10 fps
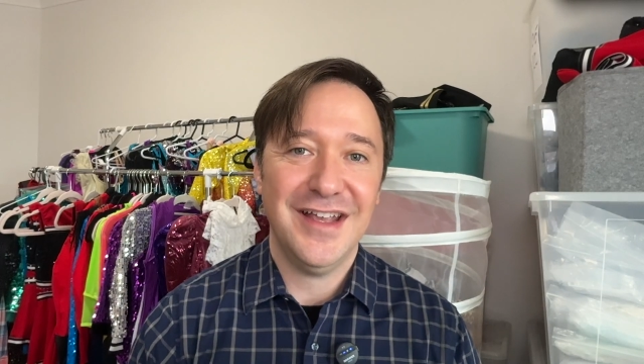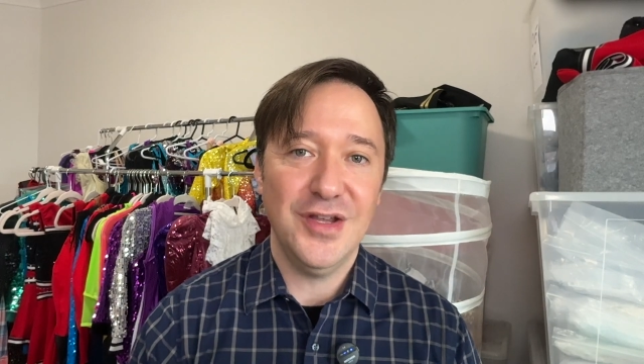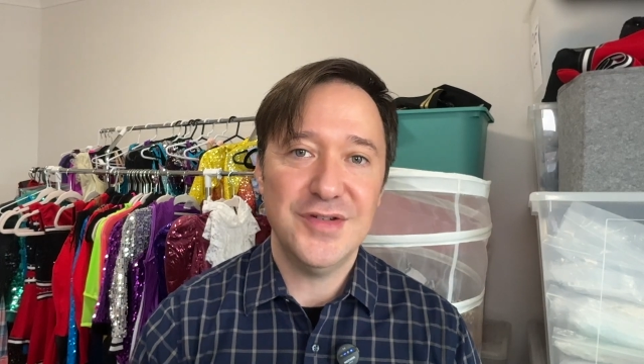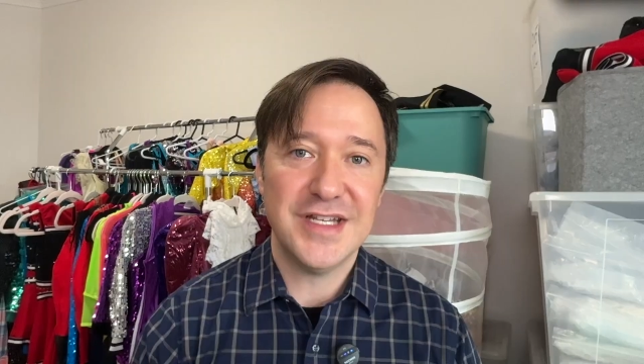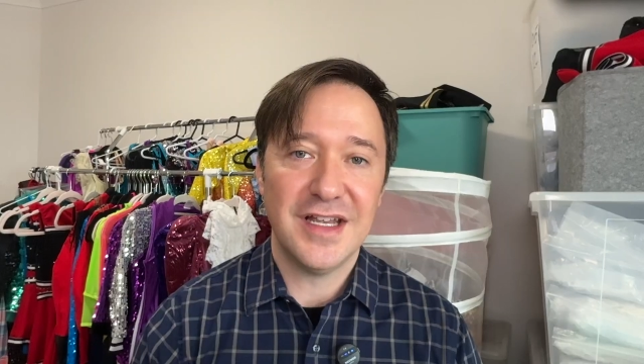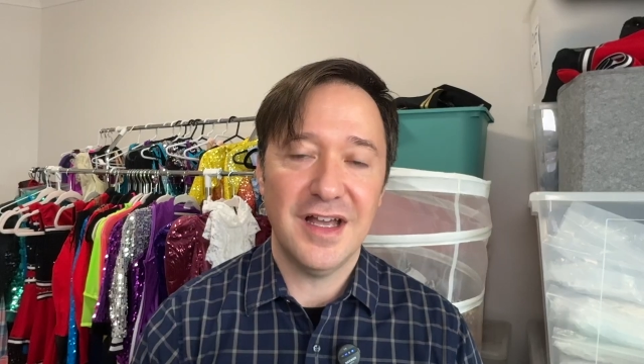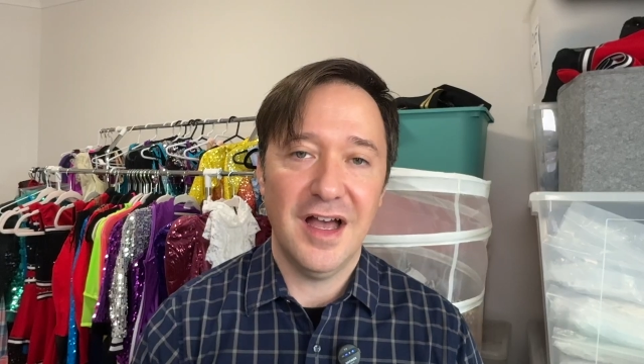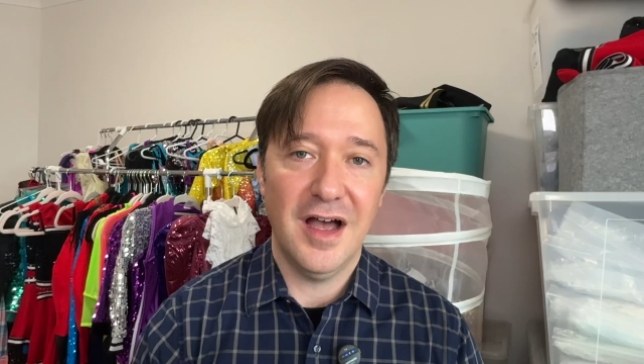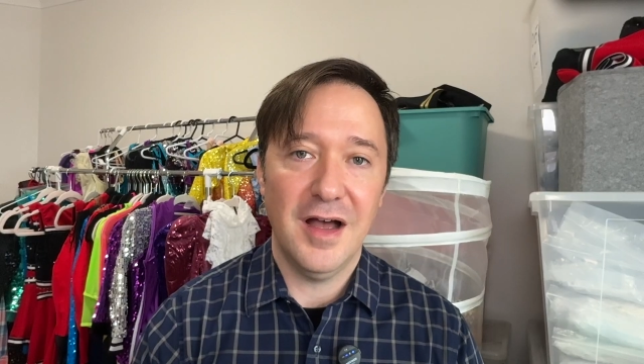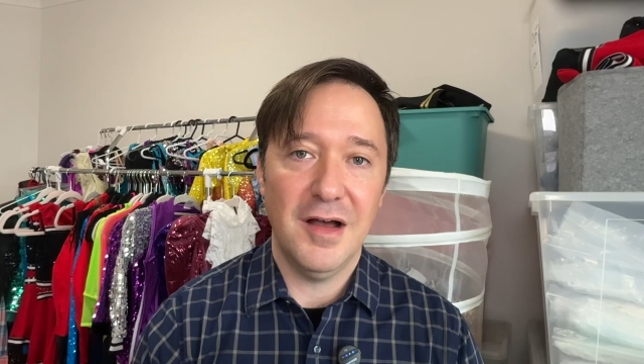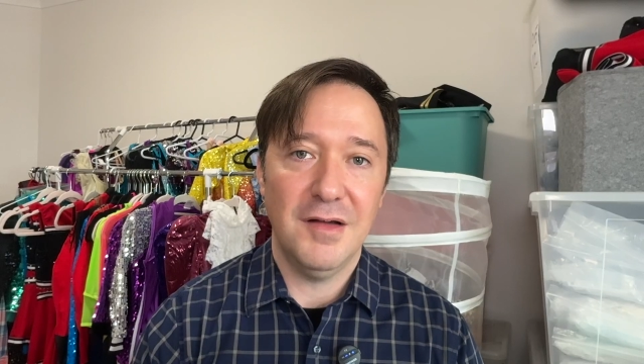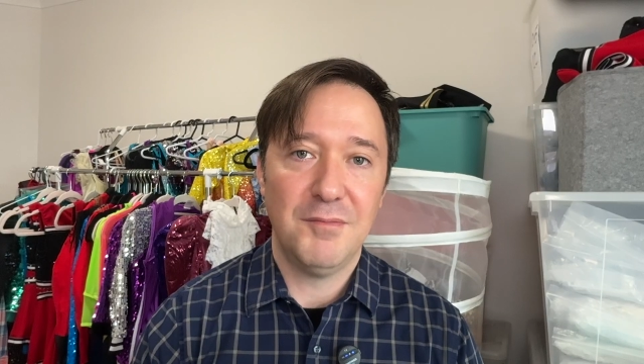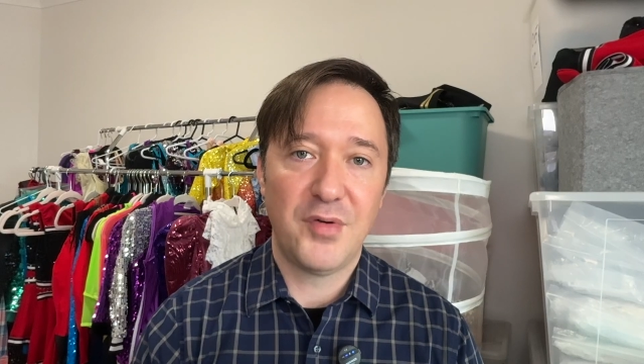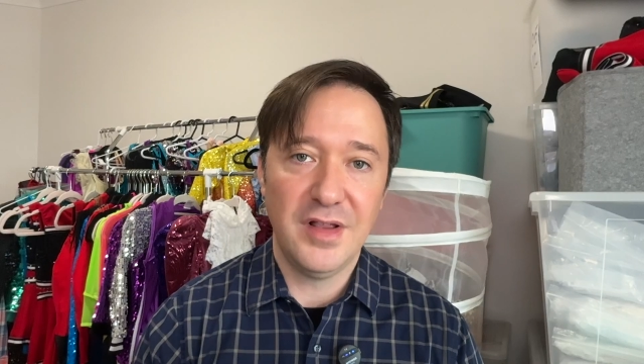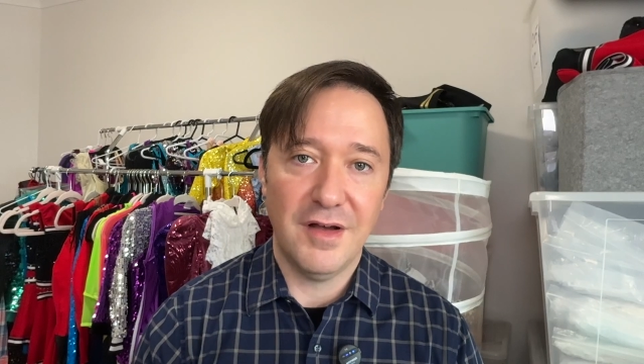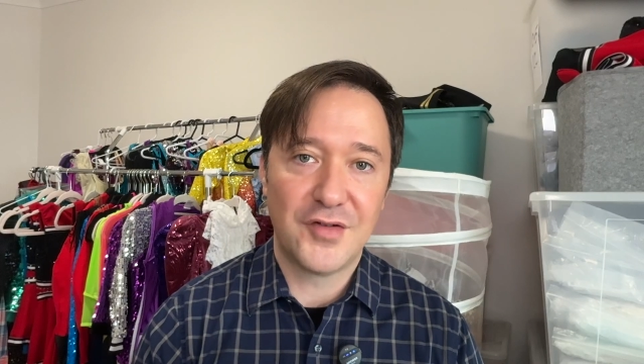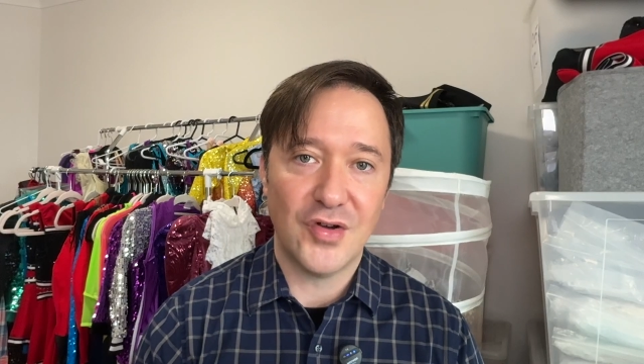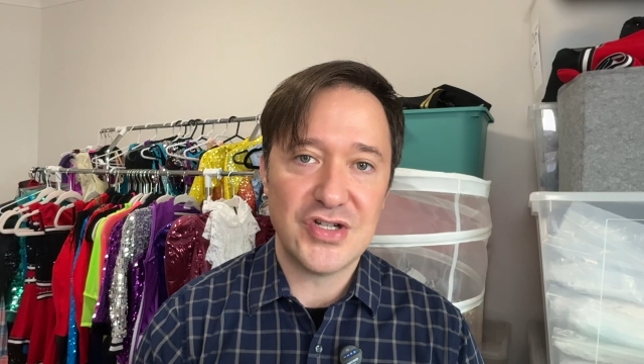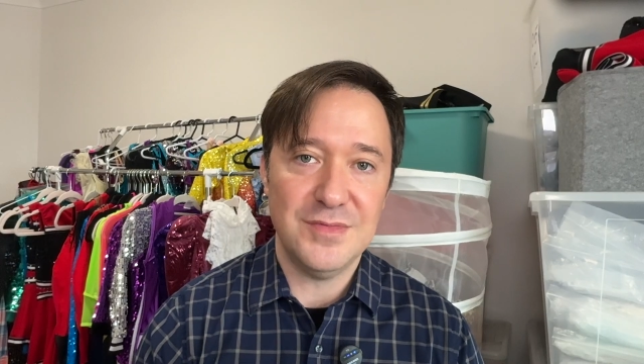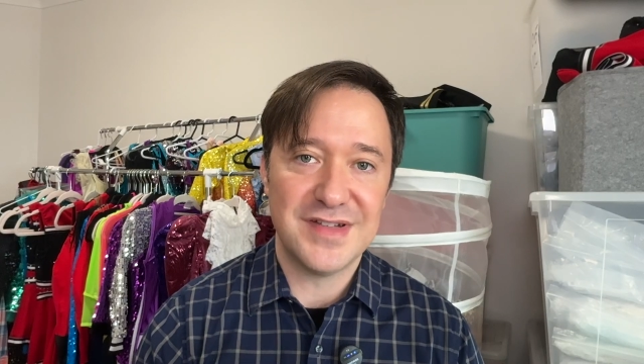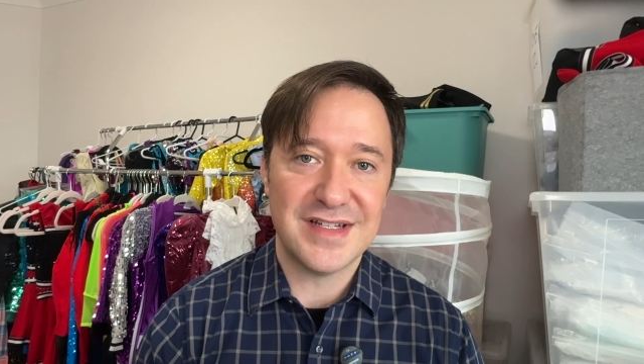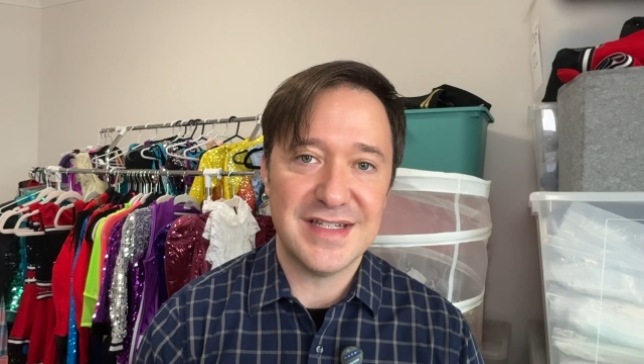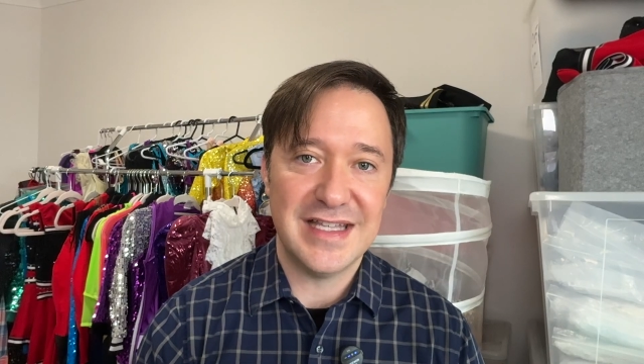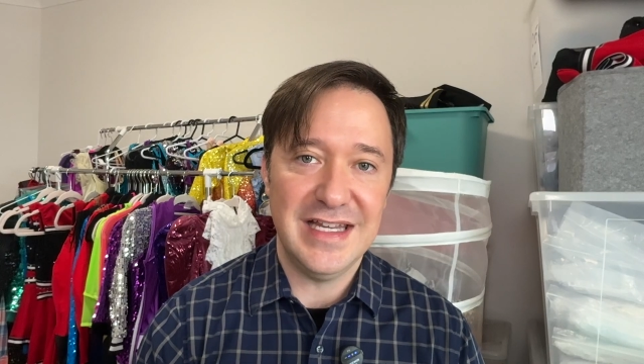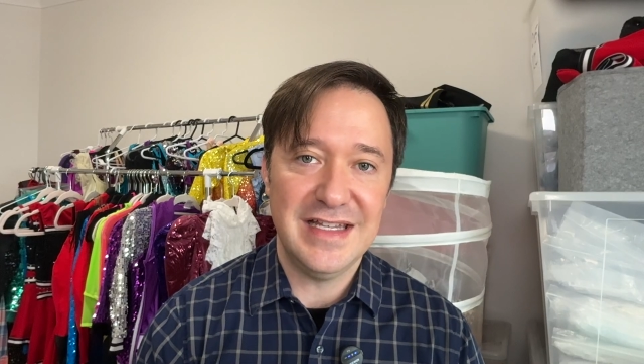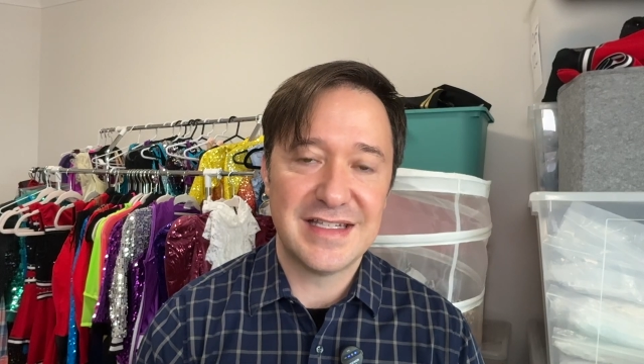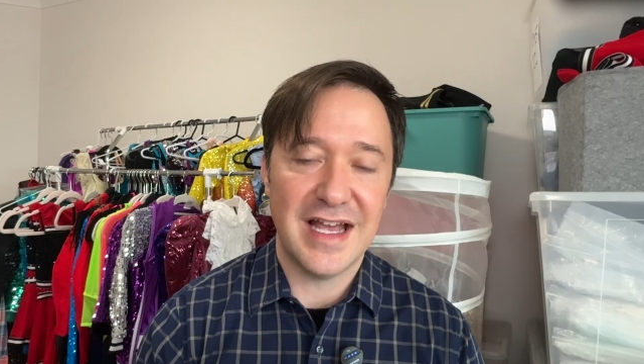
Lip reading: using pre-loved costumes such as these,